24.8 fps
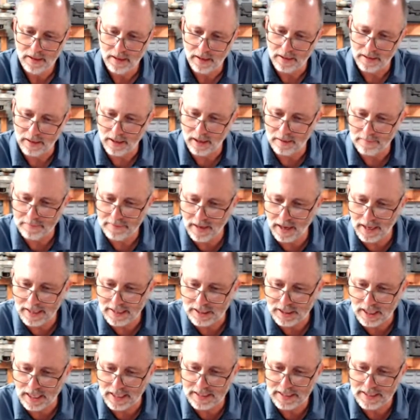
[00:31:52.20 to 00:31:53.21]

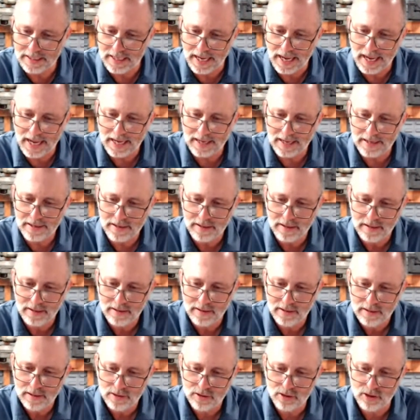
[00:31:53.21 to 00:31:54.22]
Nice. I need to add
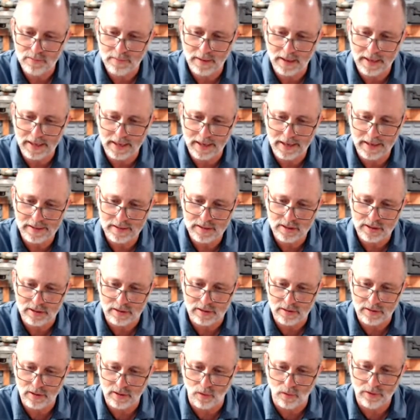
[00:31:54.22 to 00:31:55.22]
to my
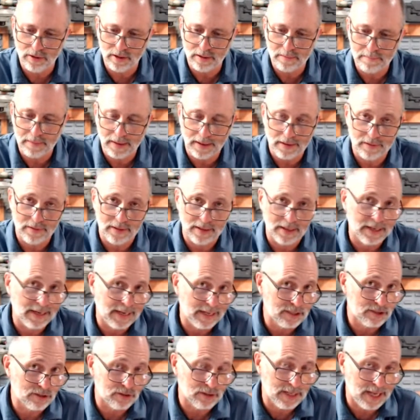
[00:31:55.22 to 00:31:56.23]
answer. The only thing better than an
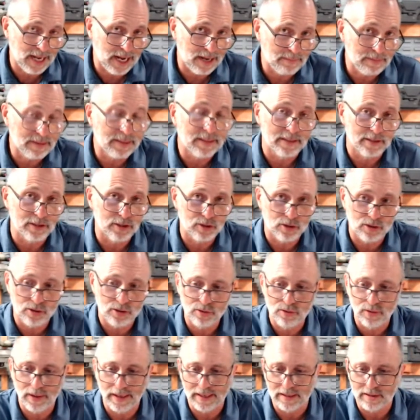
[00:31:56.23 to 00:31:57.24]
answer cabinet is
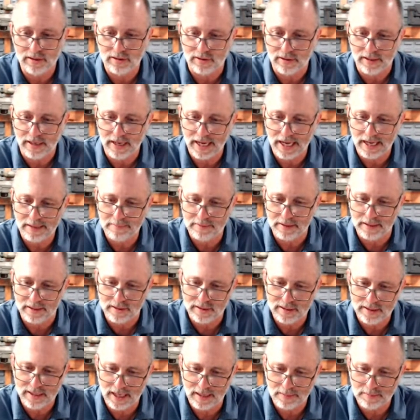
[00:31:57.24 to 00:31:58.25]
2 answer
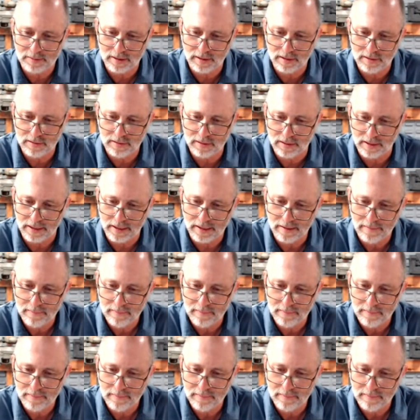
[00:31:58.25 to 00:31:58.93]
cabinets. Absolutely.